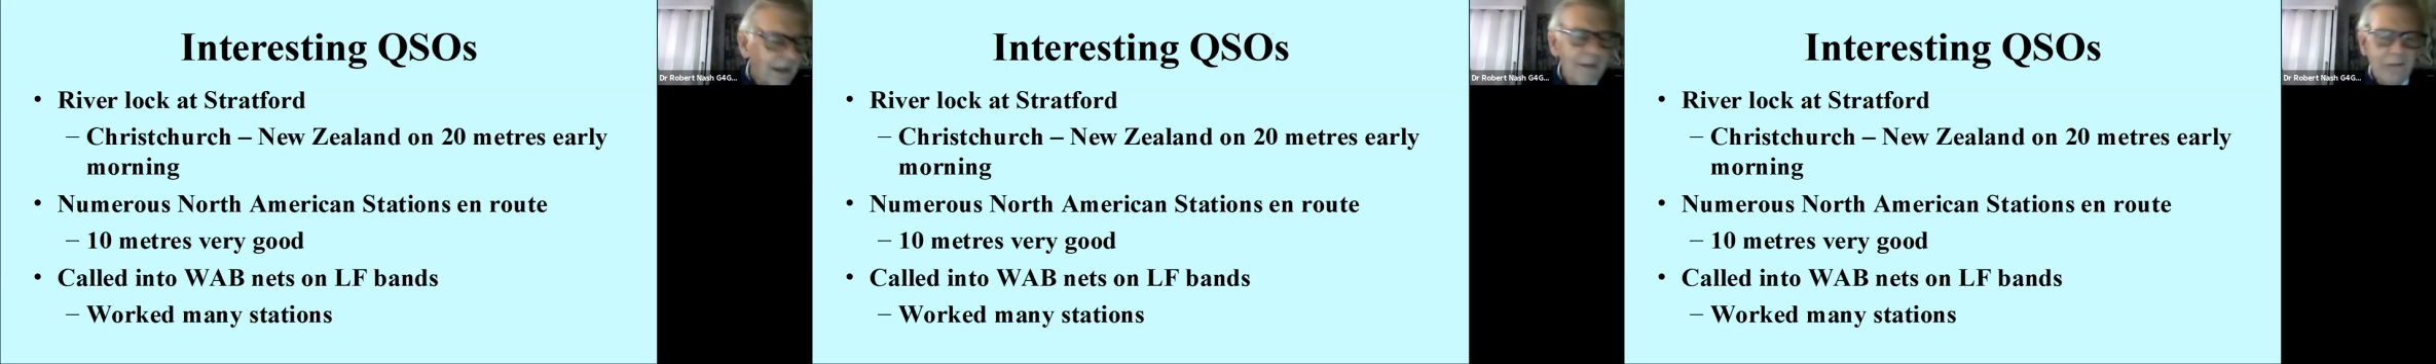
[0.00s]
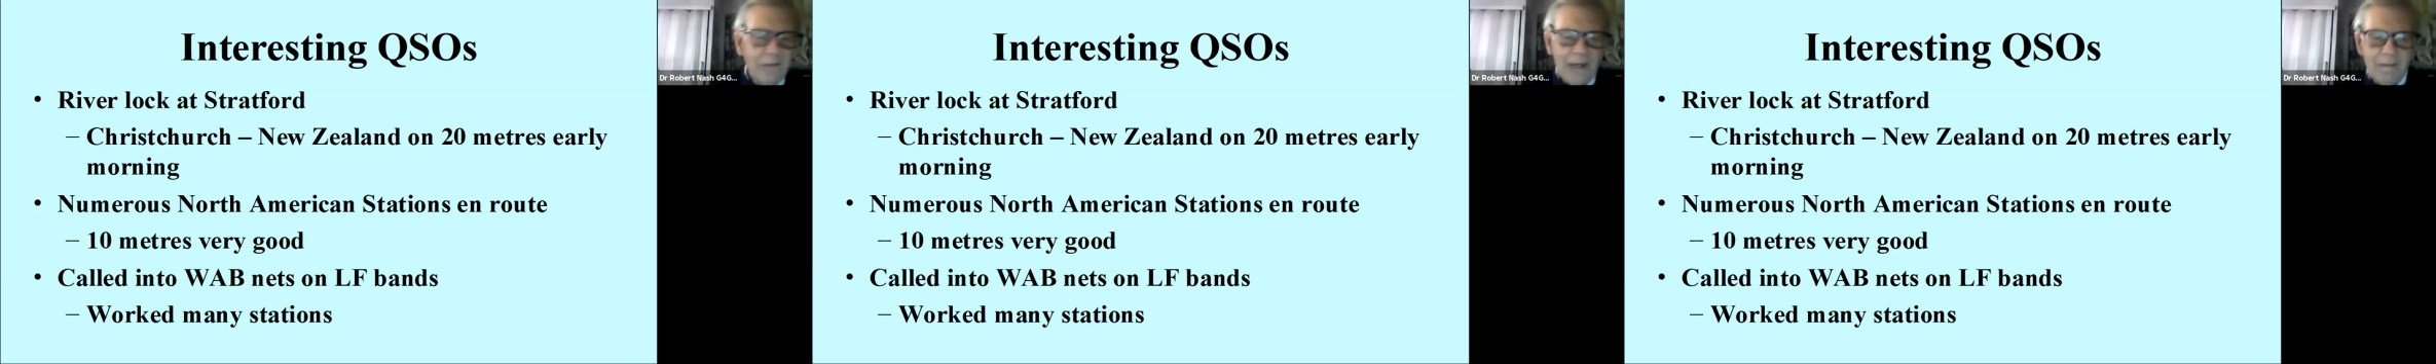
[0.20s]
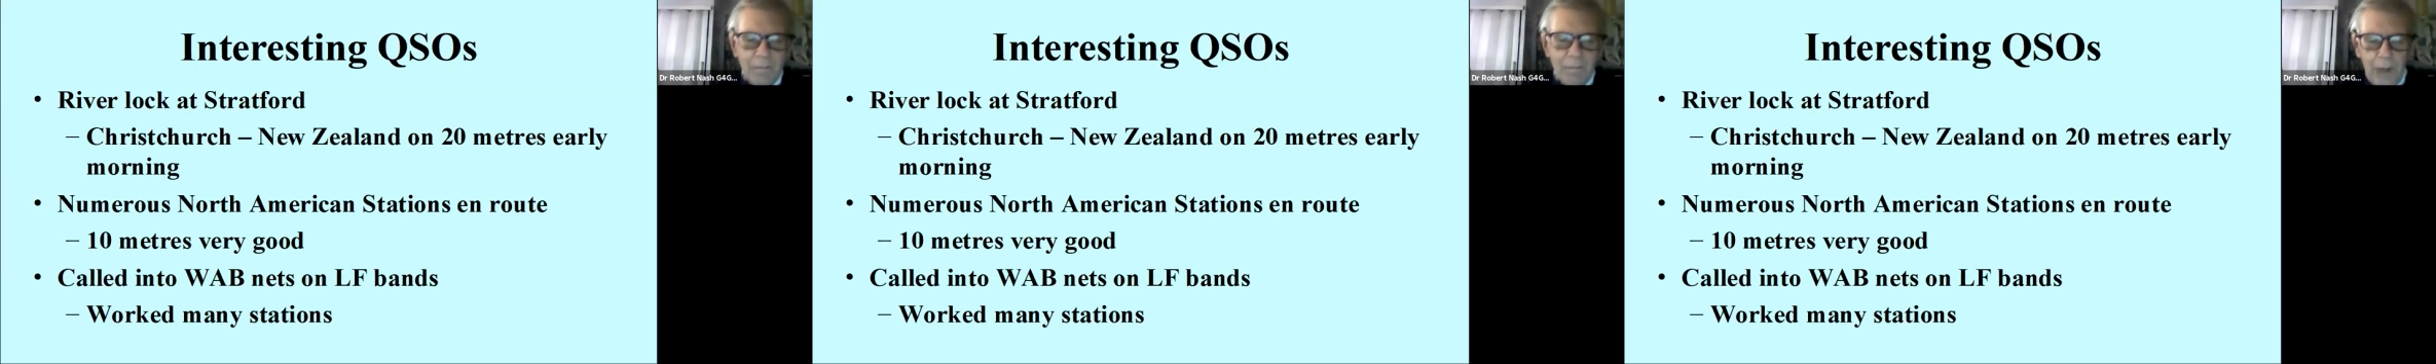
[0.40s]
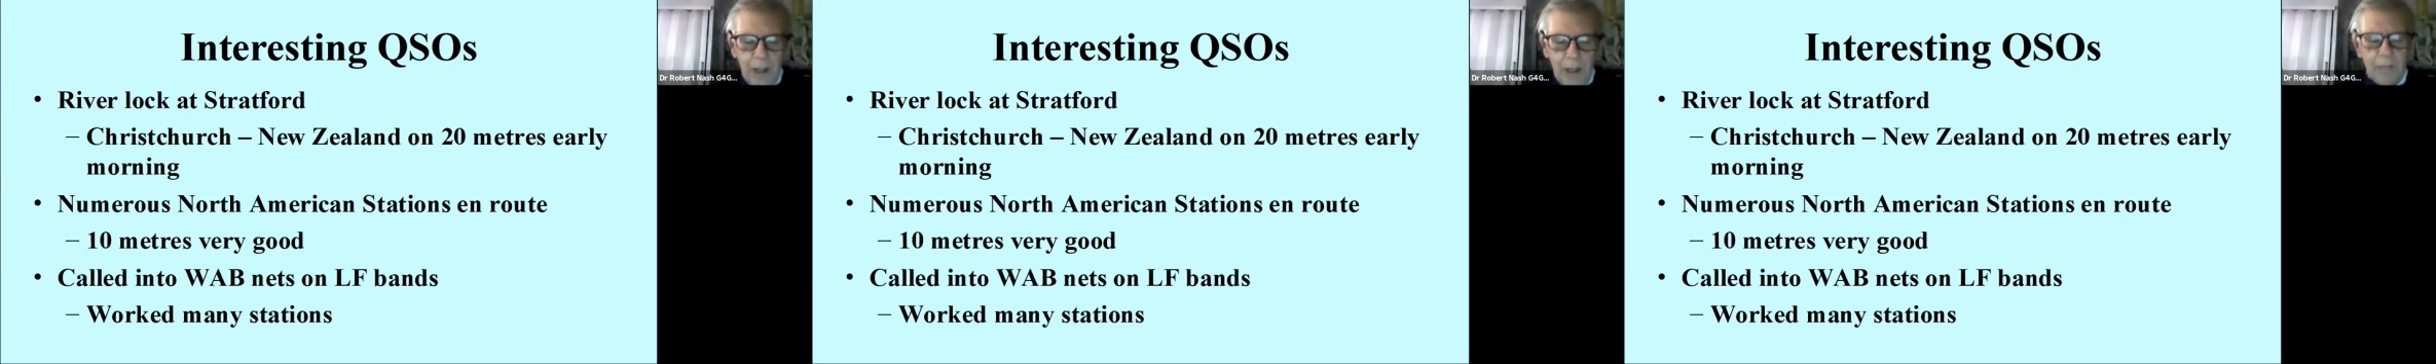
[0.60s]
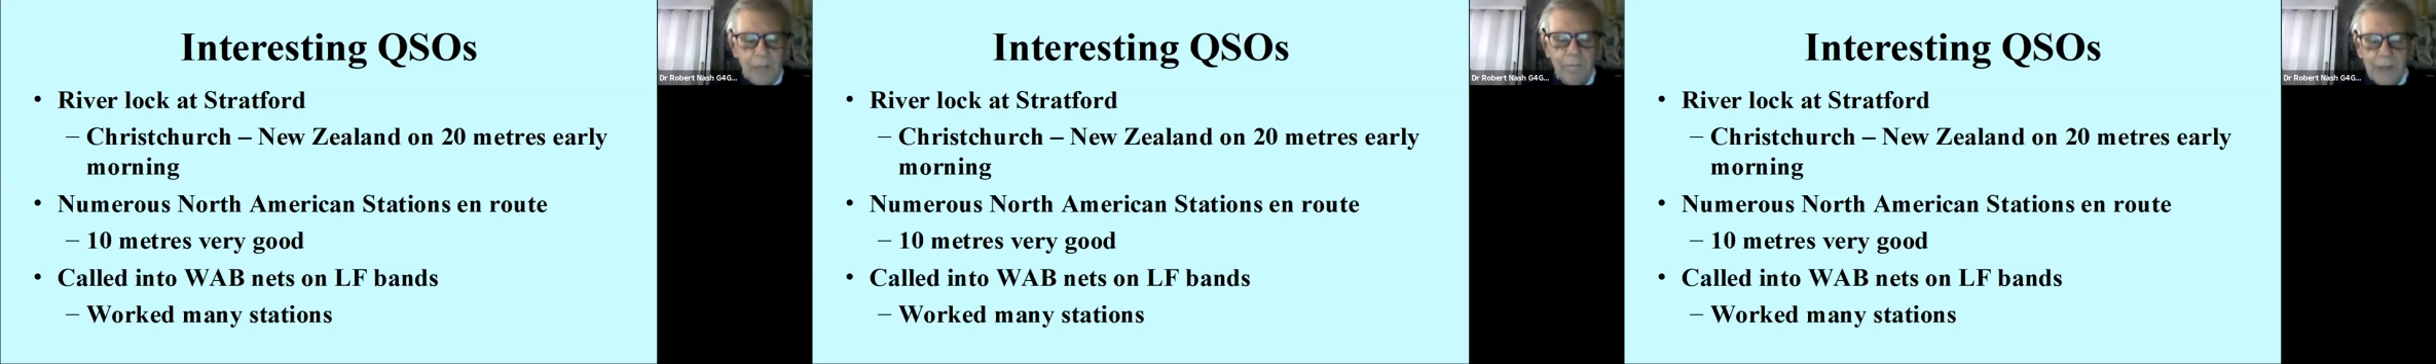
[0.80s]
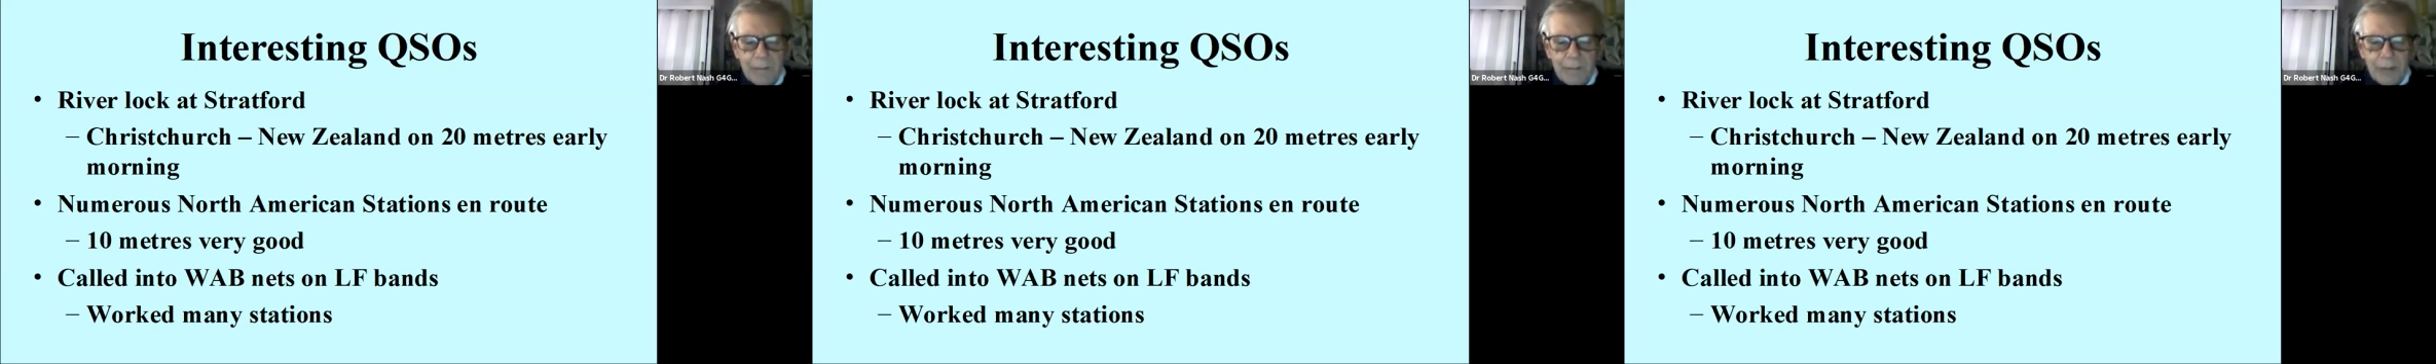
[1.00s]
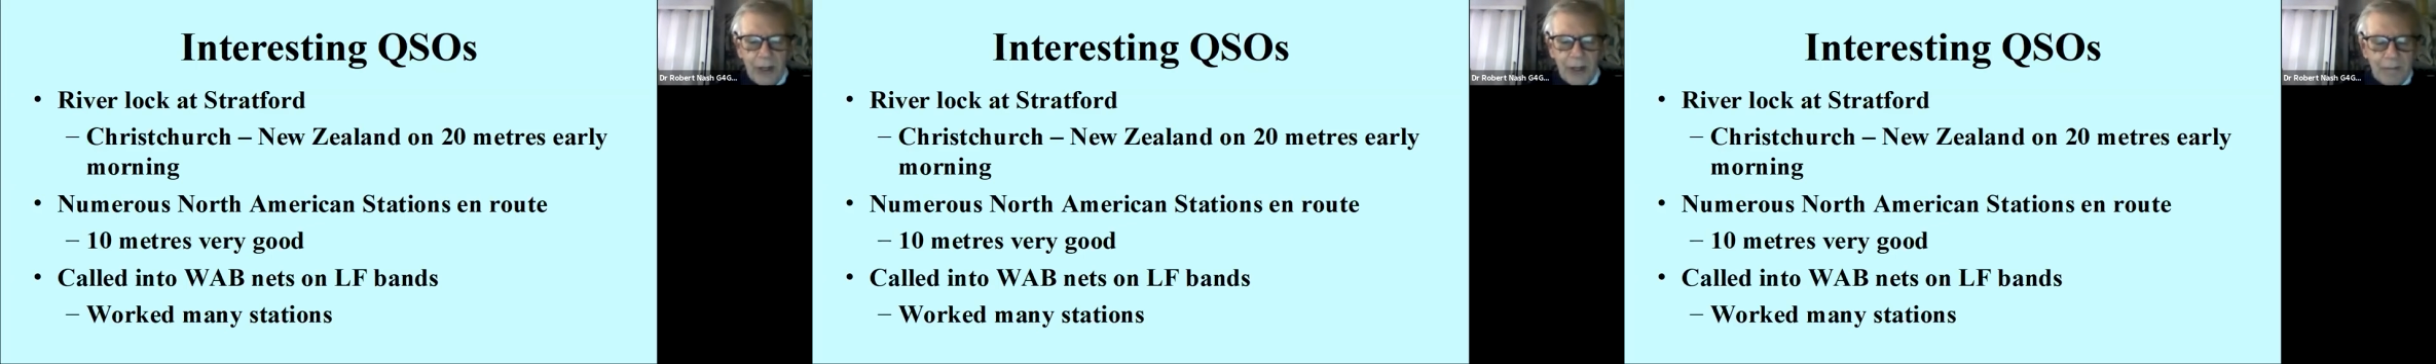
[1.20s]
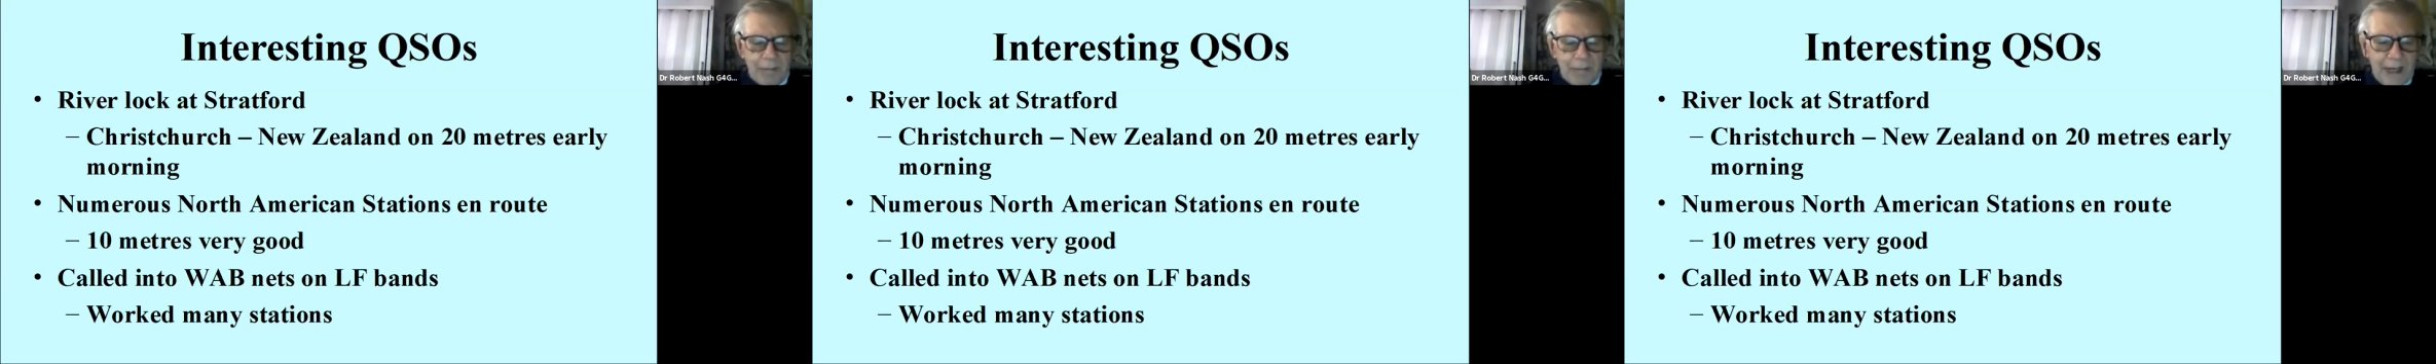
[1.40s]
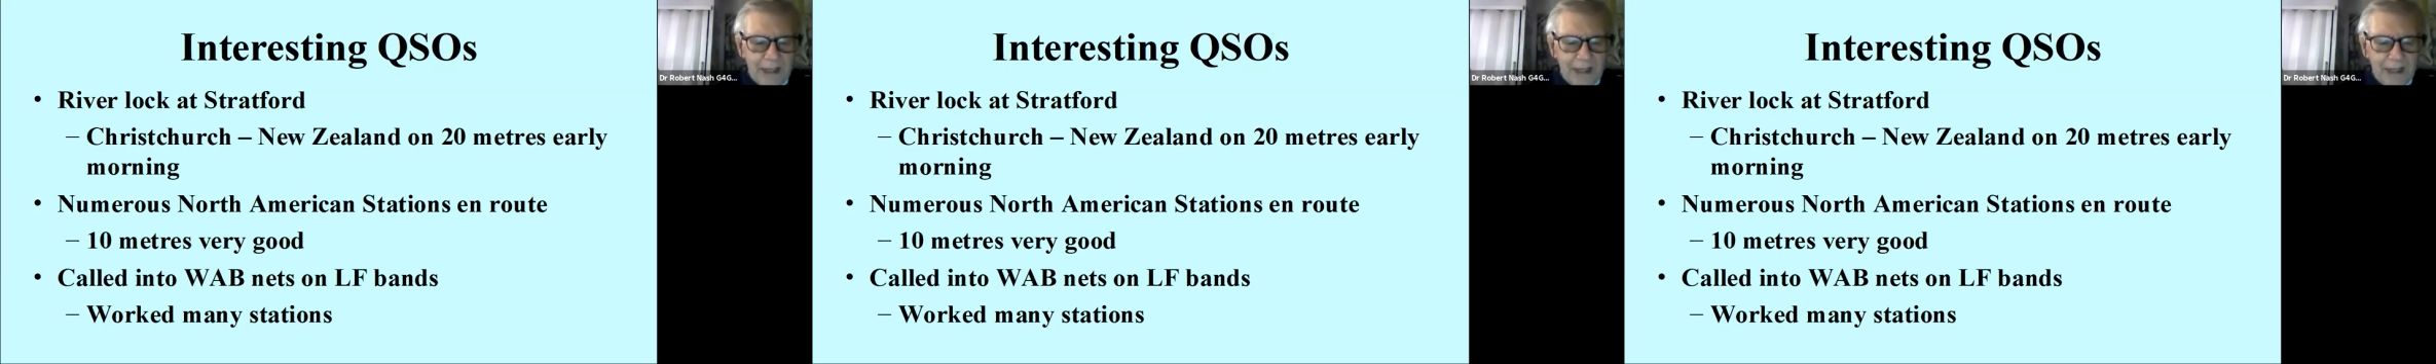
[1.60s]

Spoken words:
Didn't put on many